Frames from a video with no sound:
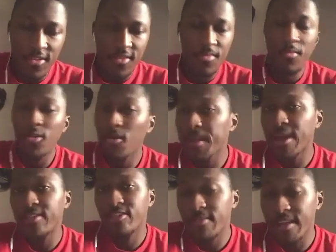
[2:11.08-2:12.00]
more
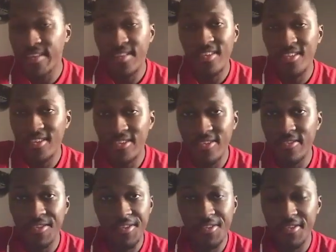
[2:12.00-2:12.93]
about you as in general
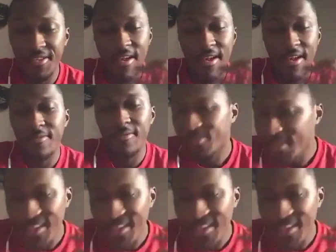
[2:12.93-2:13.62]
because I don't